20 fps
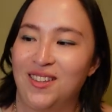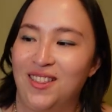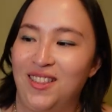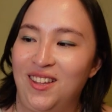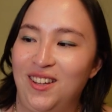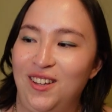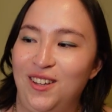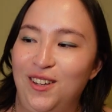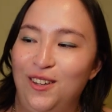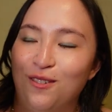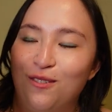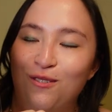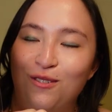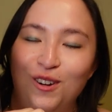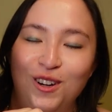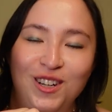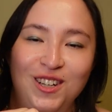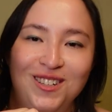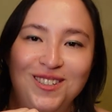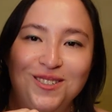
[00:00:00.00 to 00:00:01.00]
the
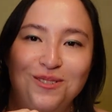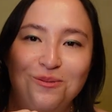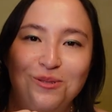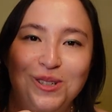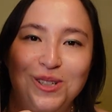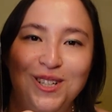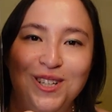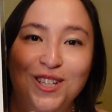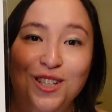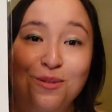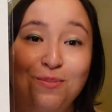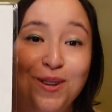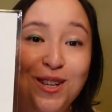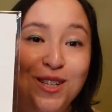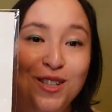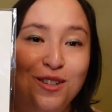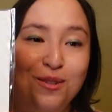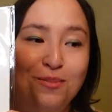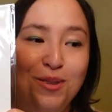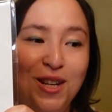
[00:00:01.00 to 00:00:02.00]
phrase really
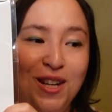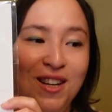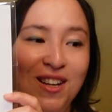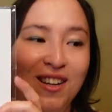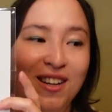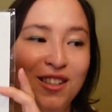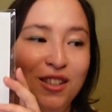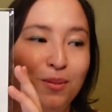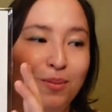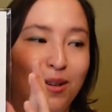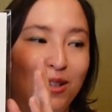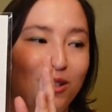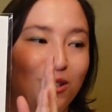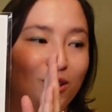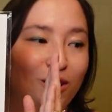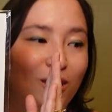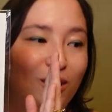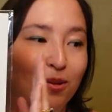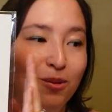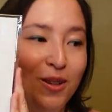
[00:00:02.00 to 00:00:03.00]
speaks to me,
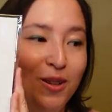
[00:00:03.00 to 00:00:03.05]
especially